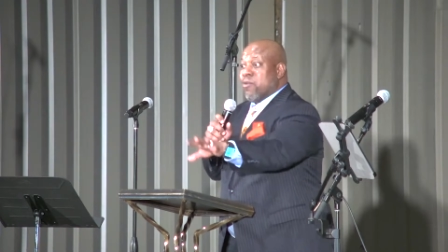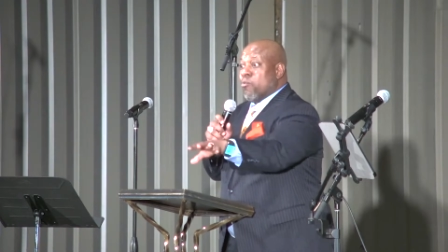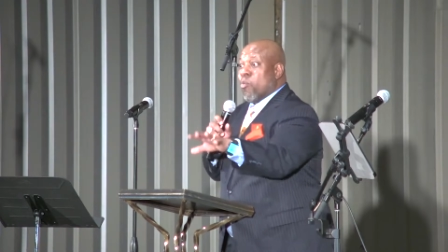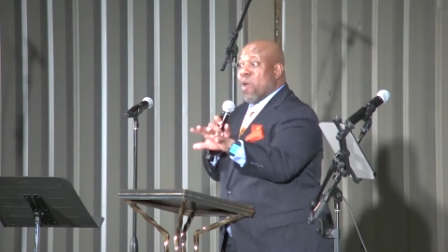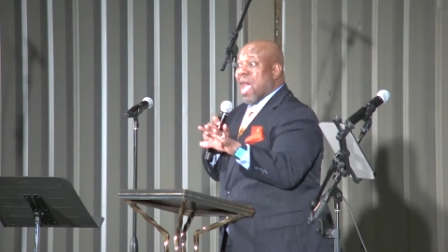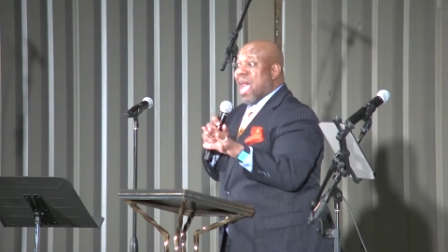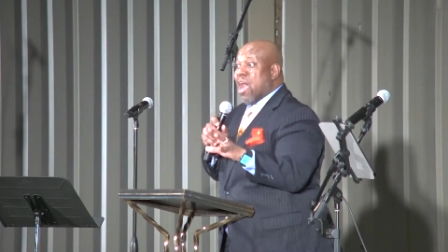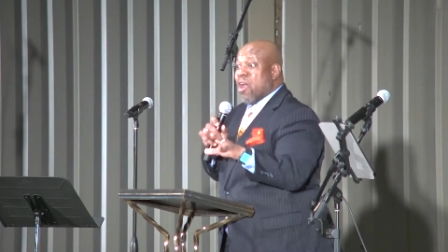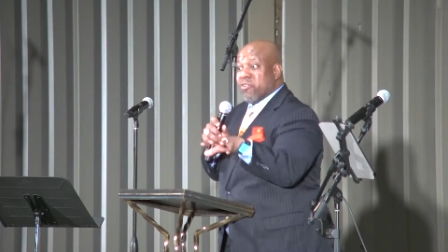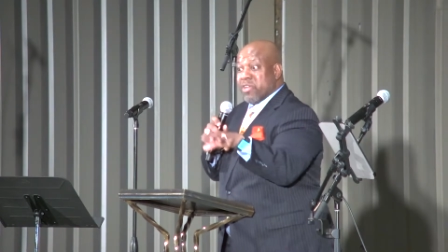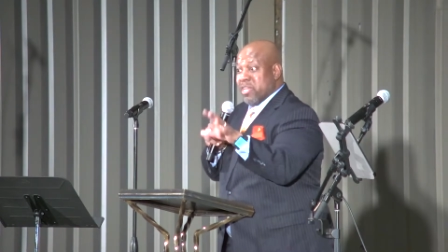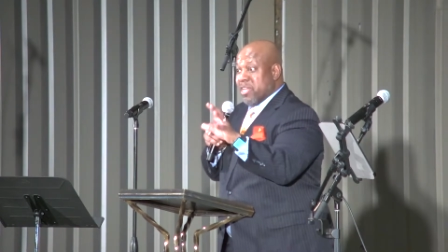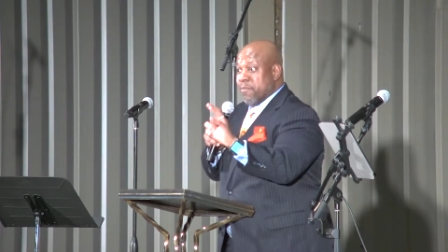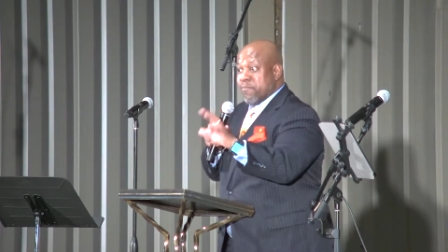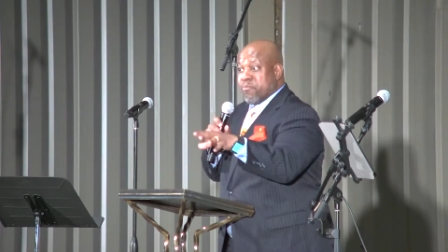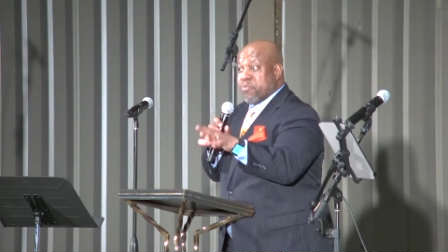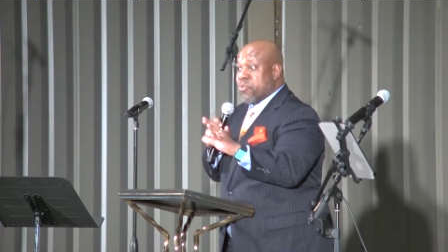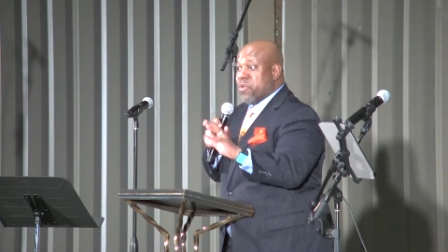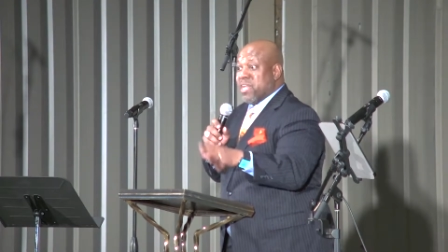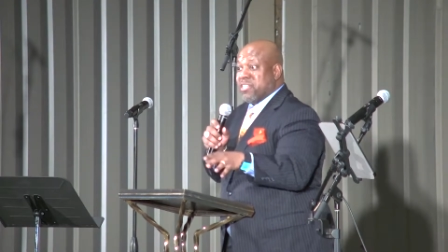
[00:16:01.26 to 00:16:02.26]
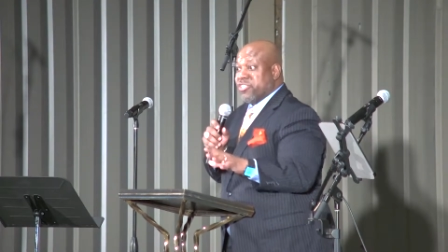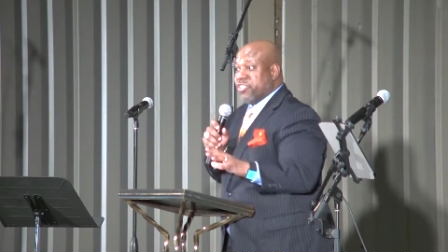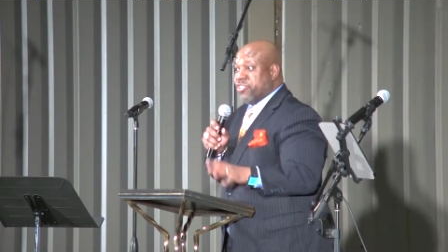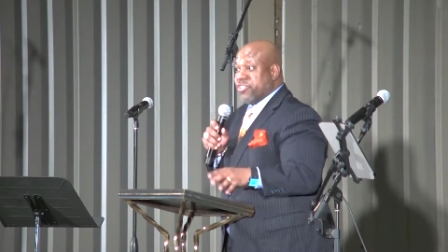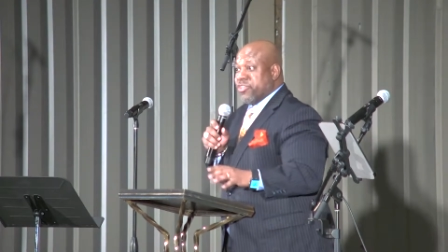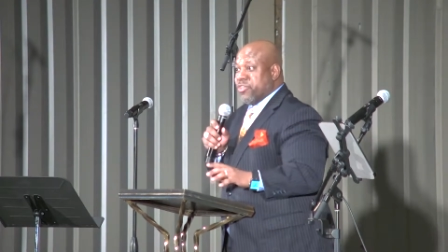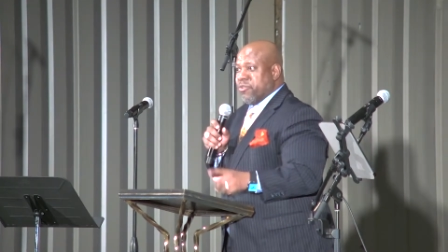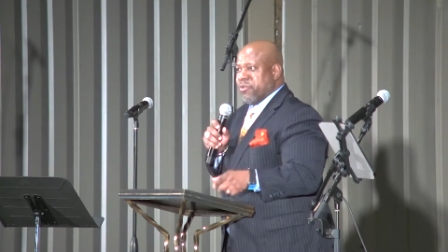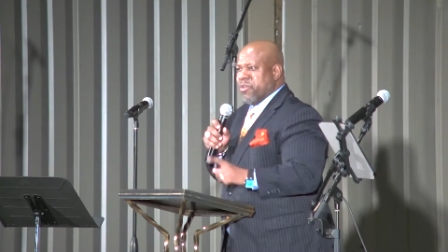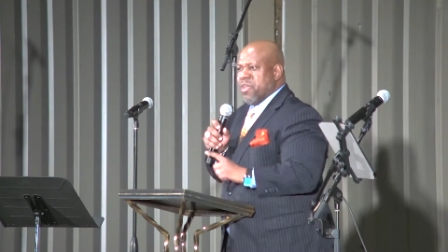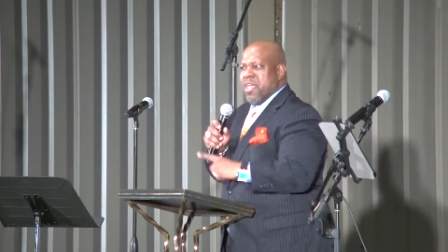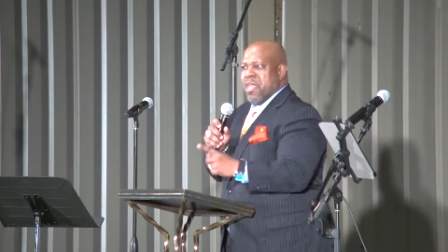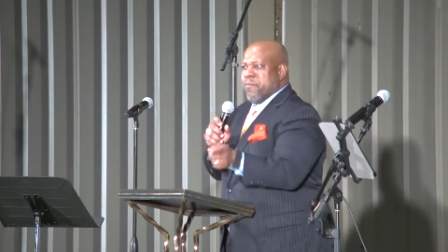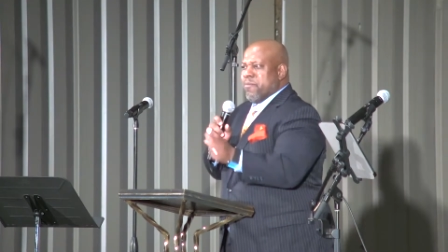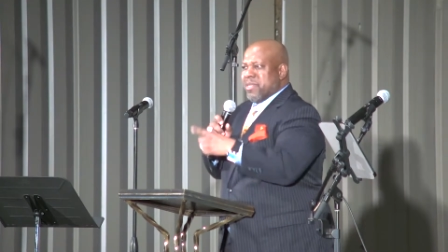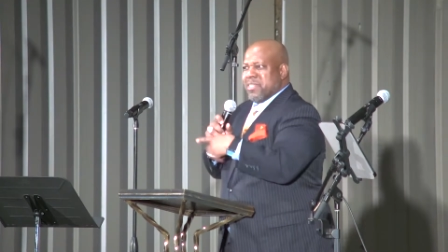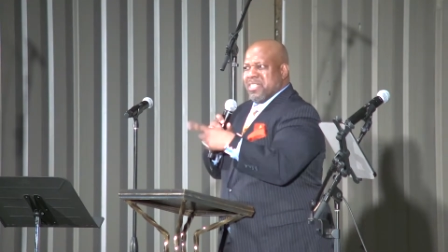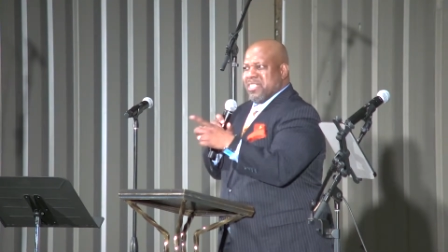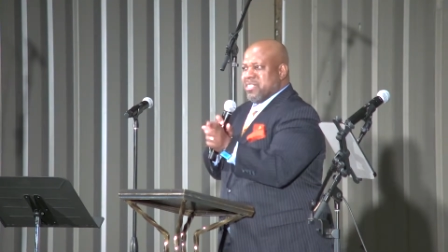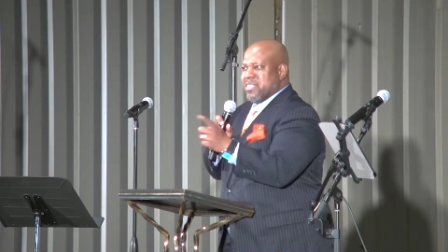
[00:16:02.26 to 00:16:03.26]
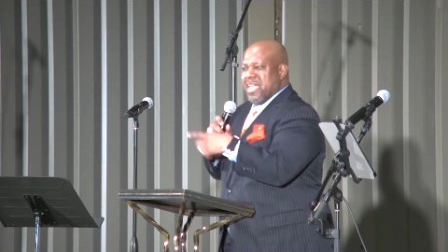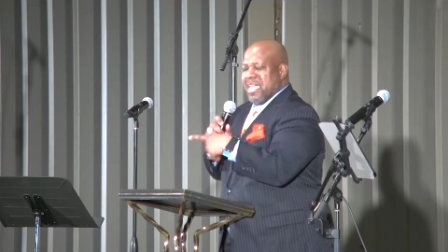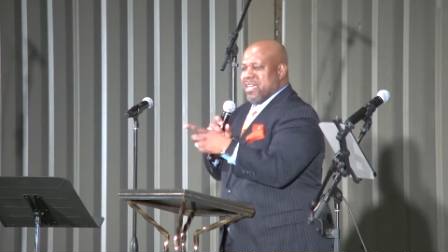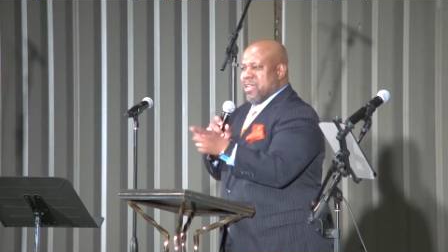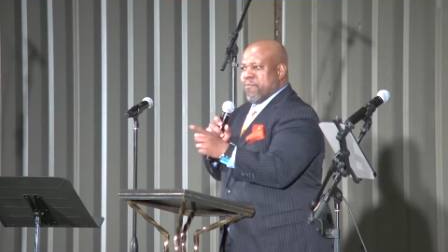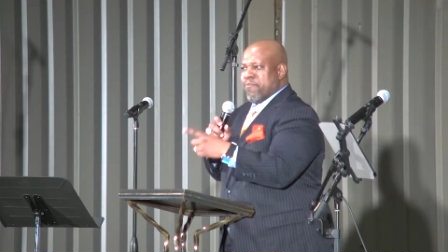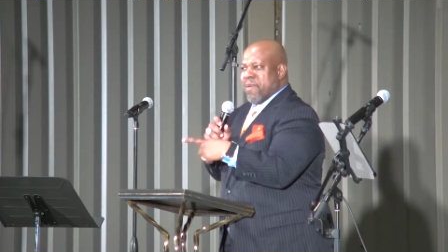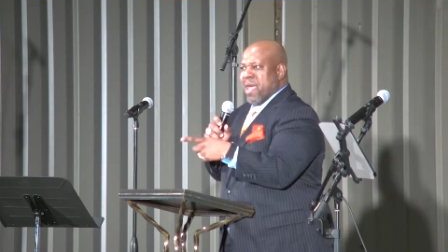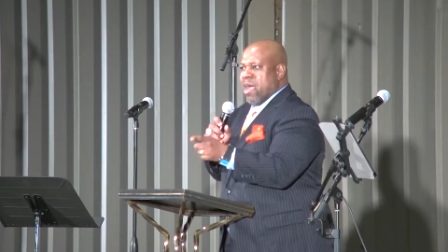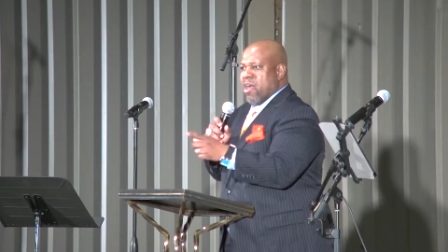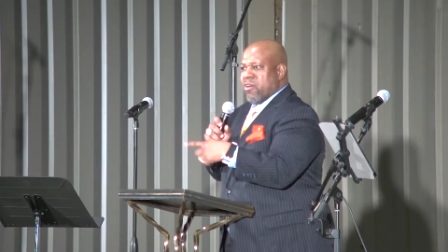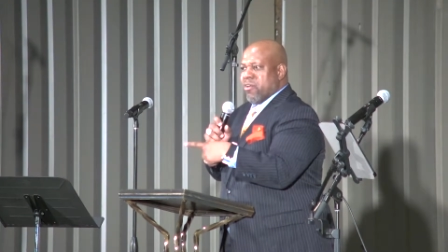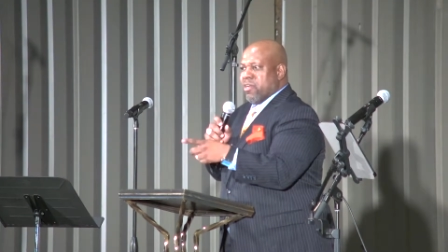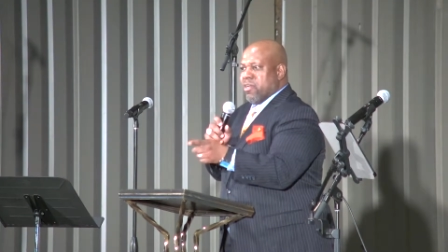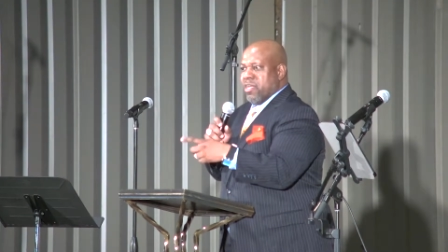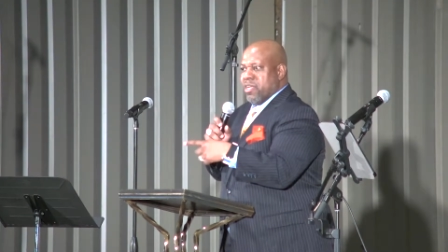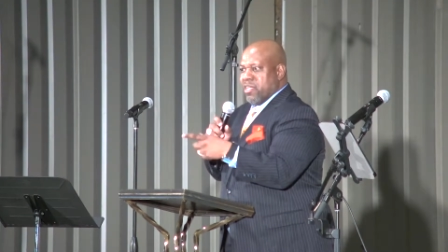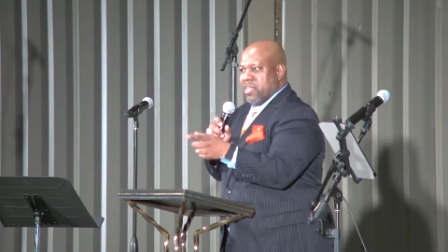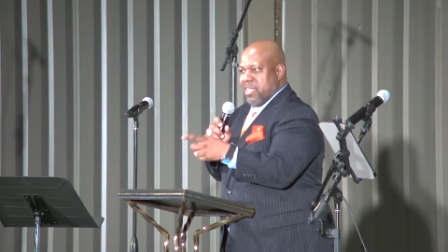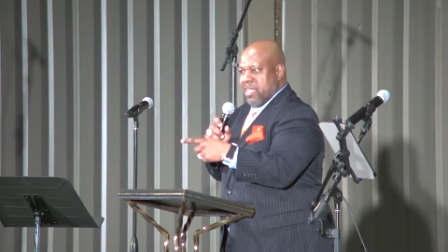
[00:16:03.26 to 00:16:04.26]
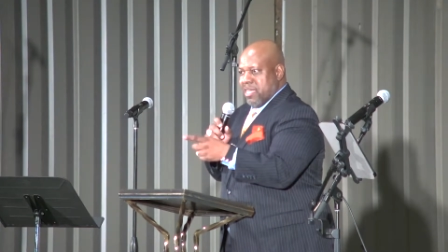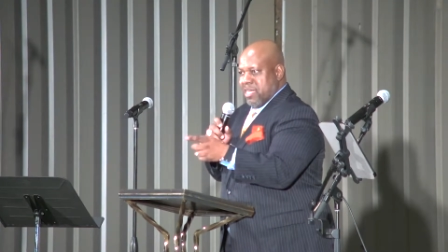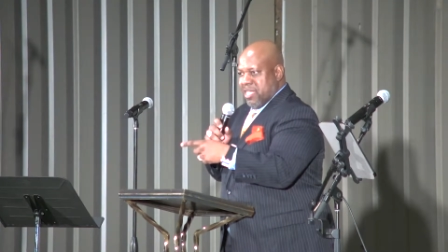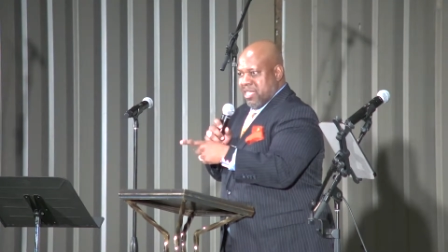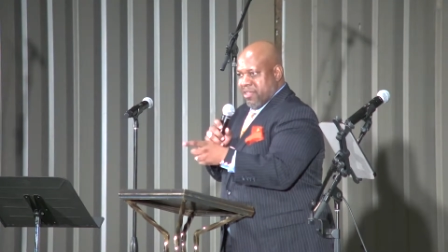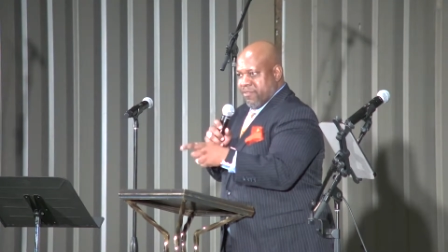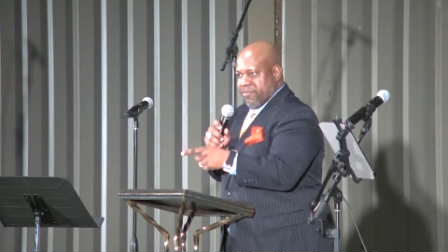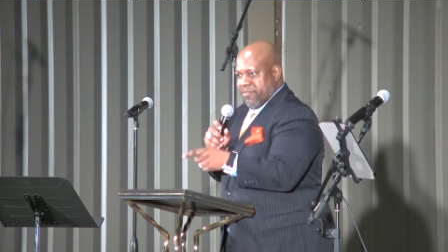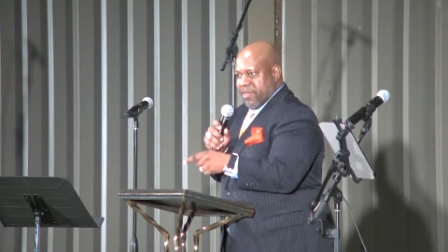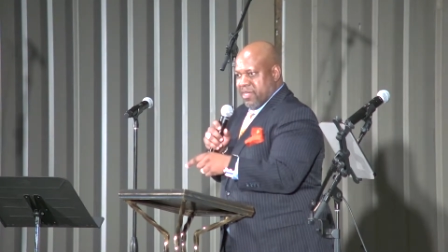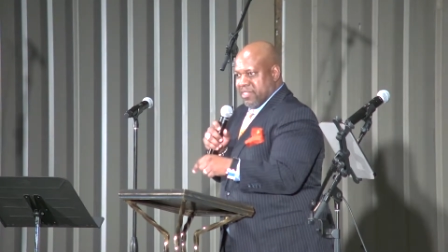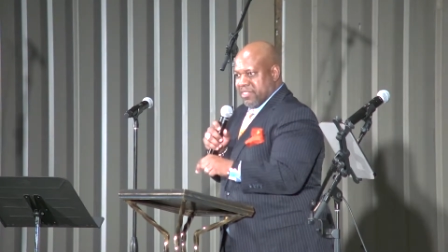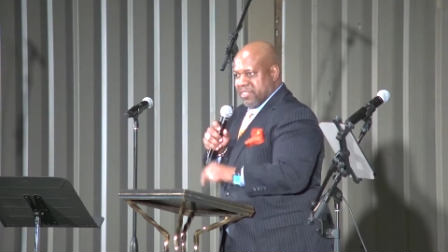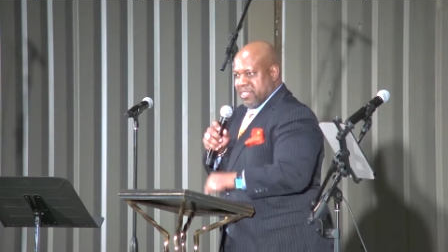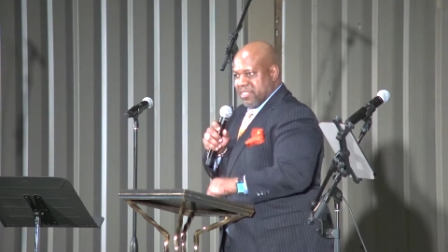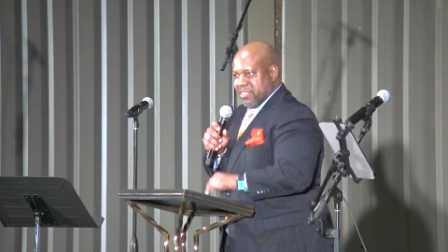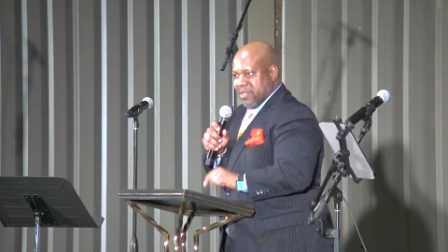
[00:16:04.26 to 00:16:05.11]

that wowed and impressed you. But this ain't about any of us.